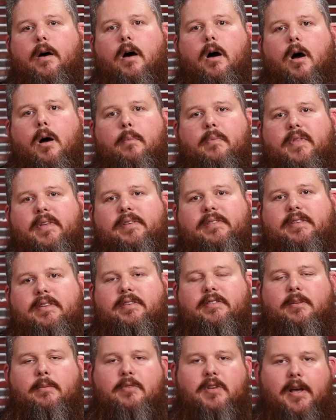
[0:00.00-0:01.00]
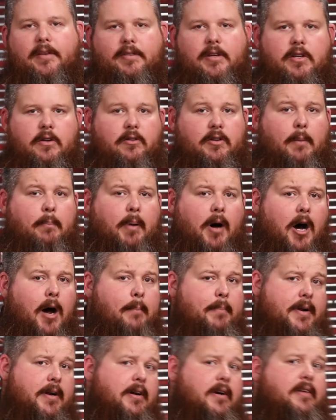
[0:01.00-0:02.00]
Um, this system doesn't use a
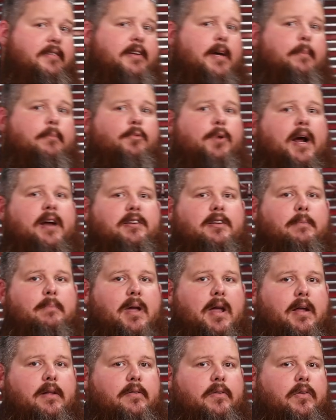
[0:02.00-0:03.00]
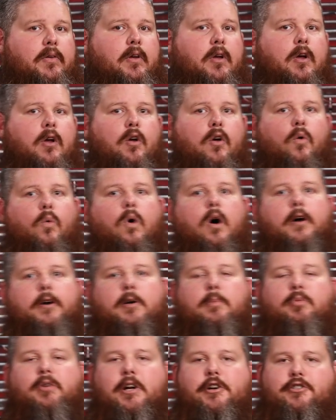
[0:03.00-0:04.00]
pump. It hooks up right to mains
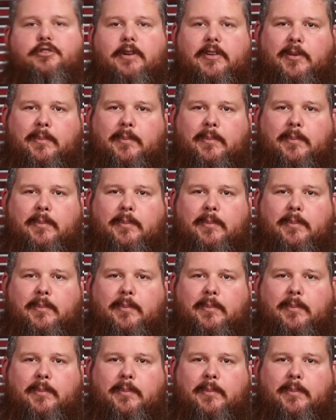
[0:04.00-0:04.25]
water pressure.